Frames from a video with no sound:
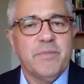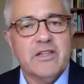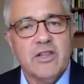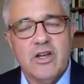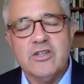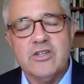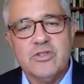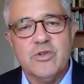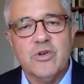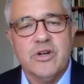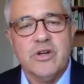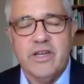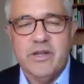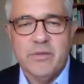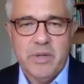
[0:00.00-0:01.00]
a long
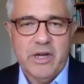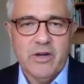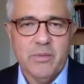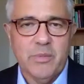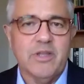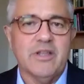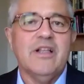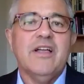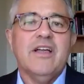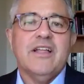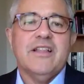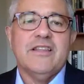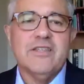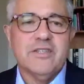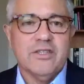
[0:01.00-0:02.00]
story unbearable,
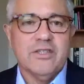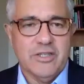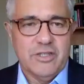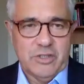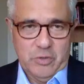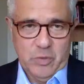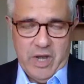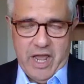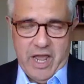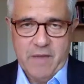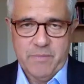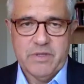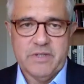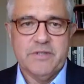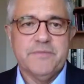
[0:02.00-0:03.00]
this is what
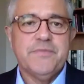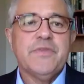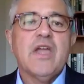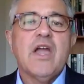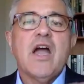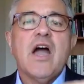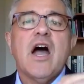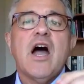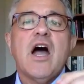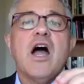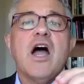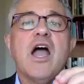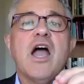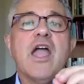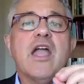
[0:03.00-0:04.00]
happened.
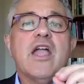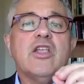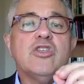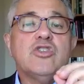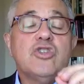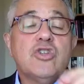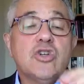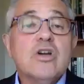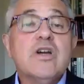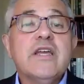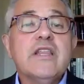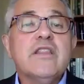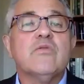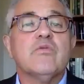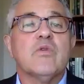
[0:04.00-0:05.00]

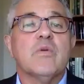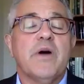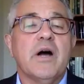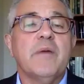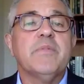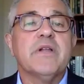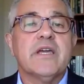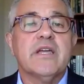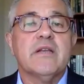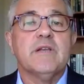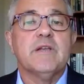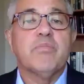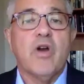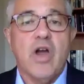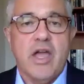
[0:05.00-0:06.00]
During the Republican
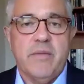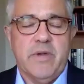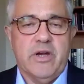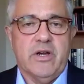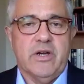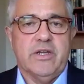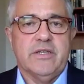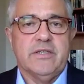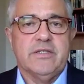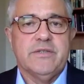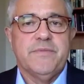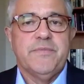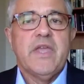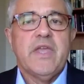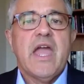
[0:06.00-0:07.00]
primaries,
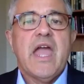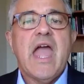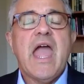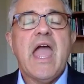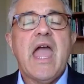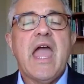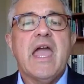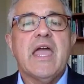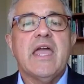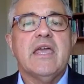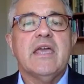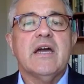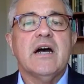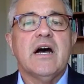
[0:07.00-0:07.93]
a